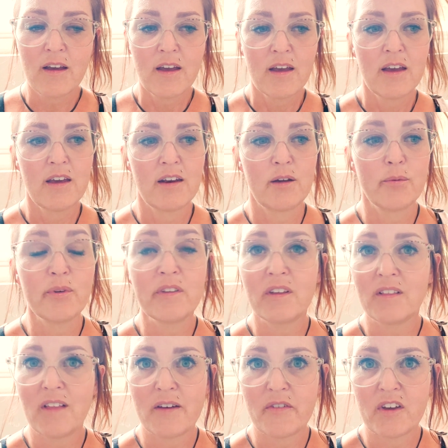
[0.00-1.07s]
And I really
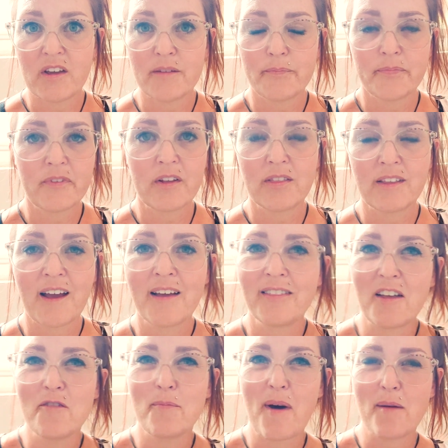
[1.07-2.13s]
love it. I love
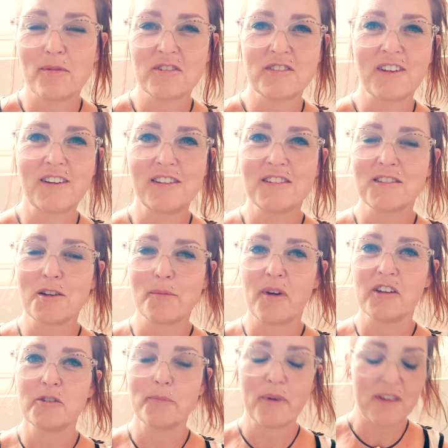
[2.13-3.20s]
Bible studies so much,
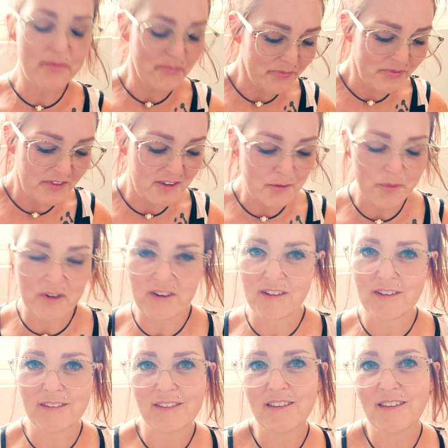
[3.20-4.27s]
but this one
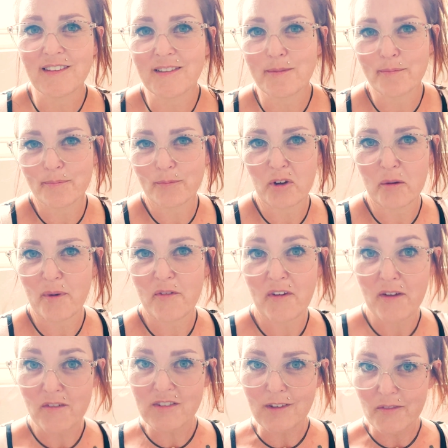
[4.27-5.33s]
is one of my
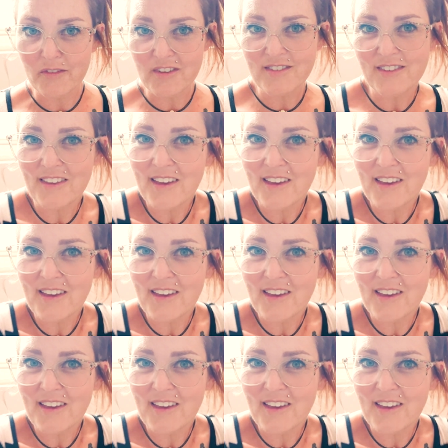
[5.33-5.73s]
favorites, obviously.